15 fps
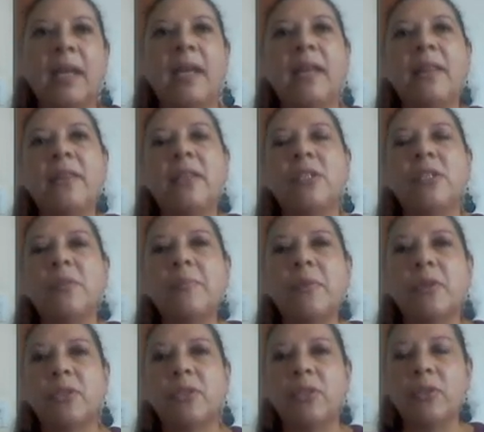In this
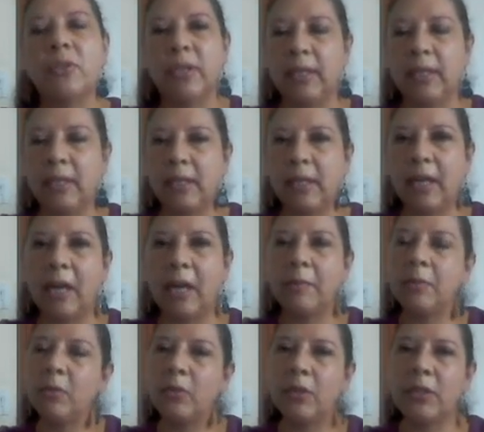opportunity,
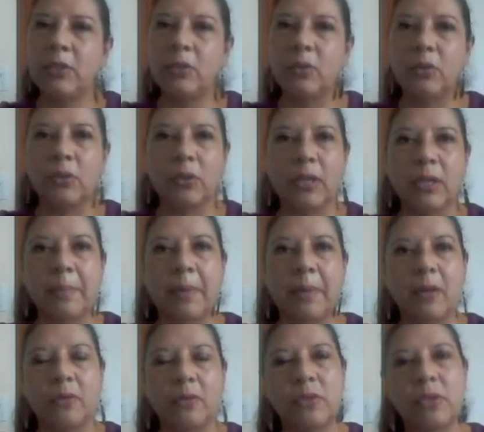I'm going to talk
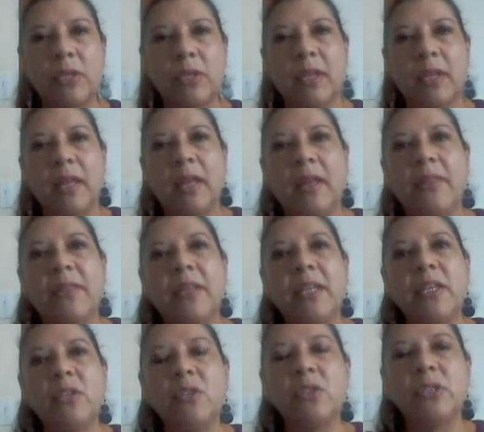about the
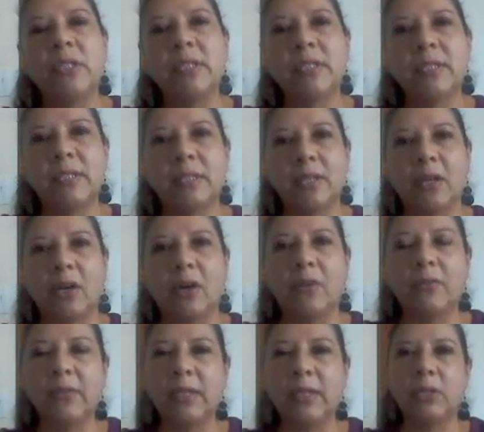uses
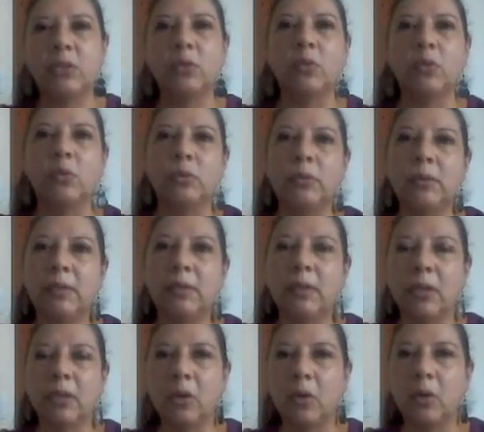of the tool
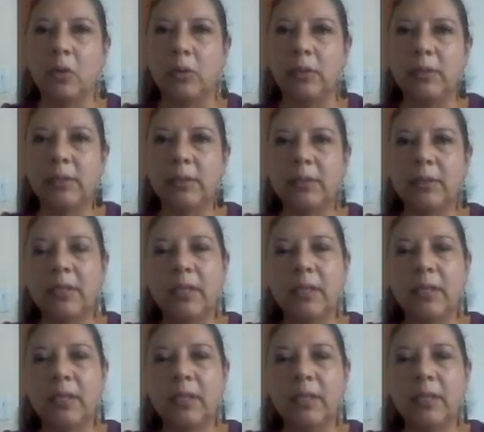called